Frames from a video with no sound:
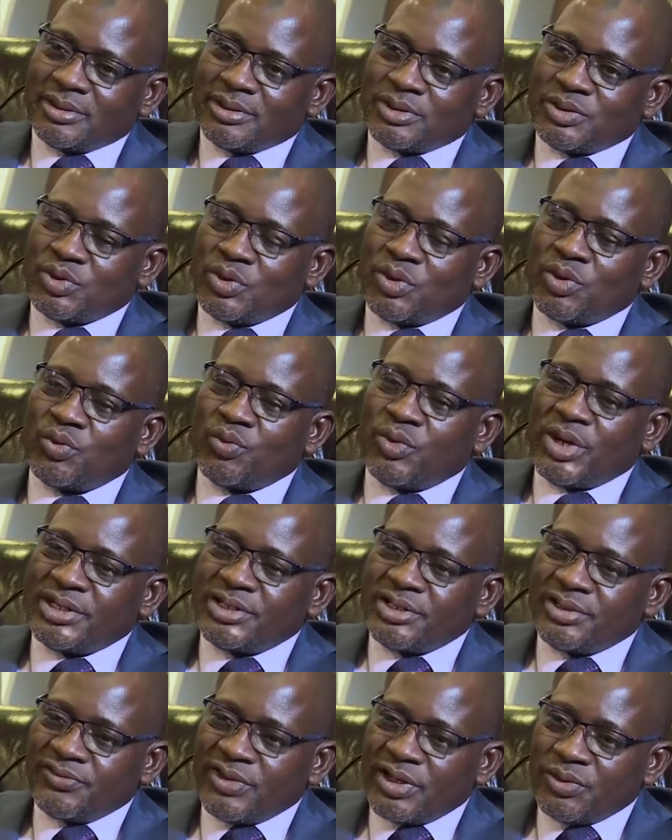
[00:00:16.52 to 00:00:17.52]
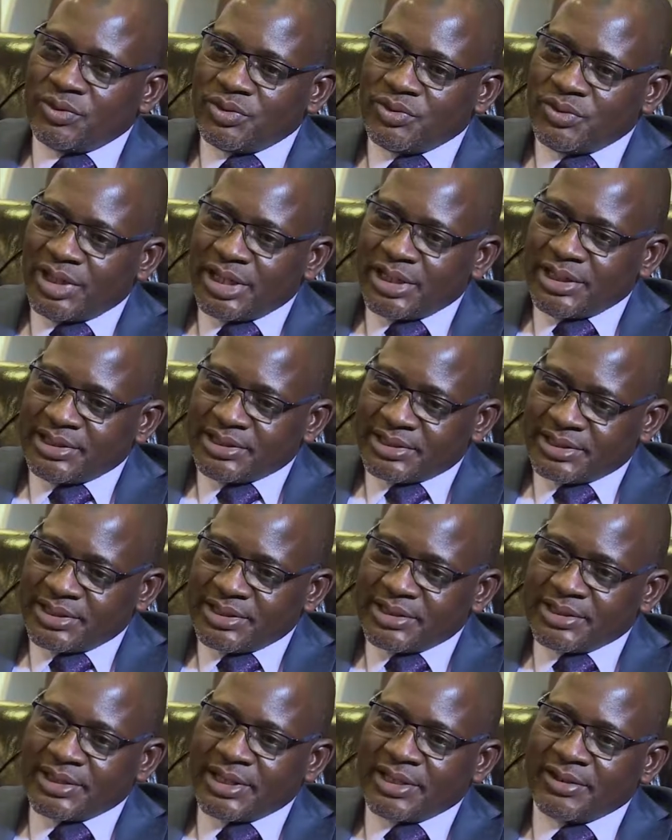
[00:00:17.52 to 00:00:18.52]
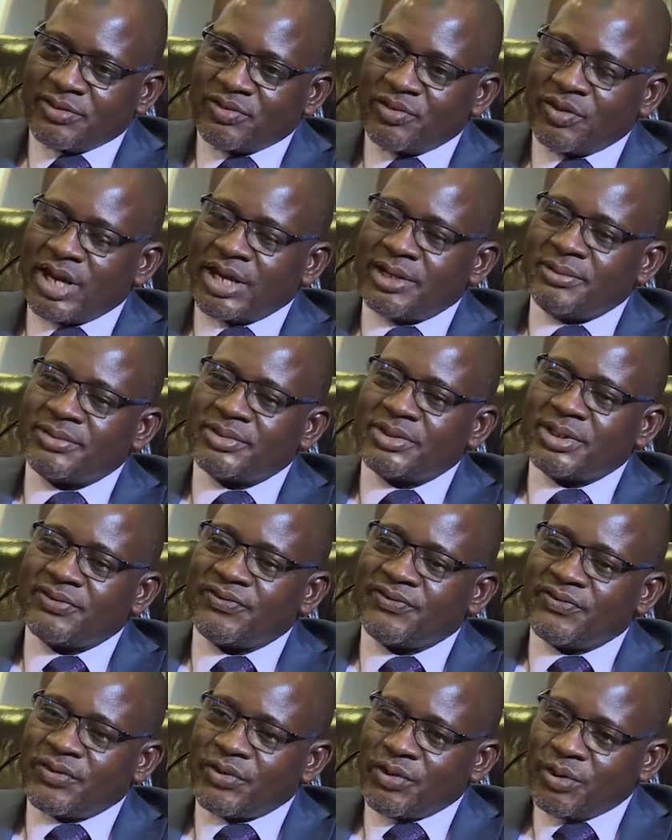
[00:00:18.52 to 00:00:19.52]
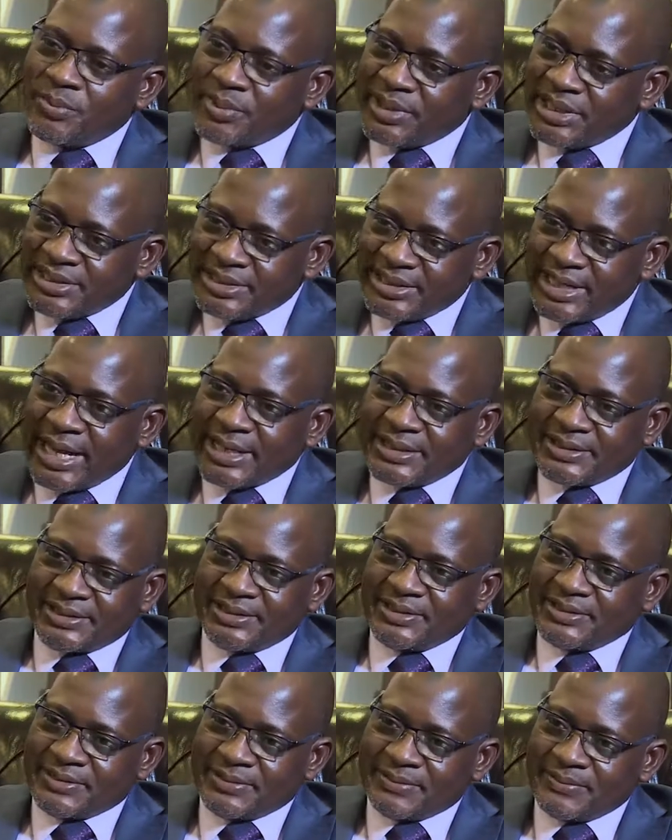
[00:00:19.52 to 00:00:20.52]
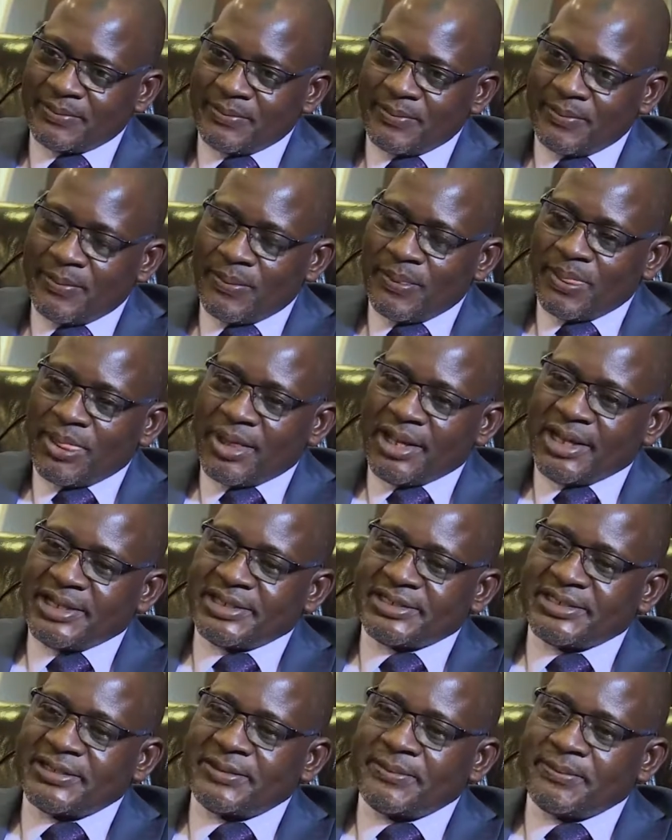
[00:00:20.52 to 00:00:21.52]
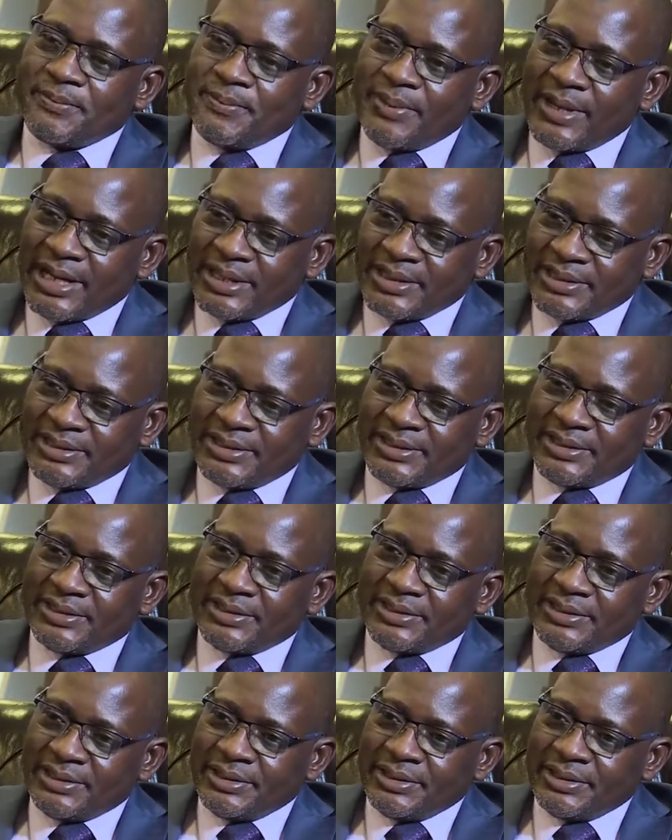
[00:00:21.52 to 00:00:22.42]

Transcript: So whatever we do at the center to administer corporate taxes is impacted.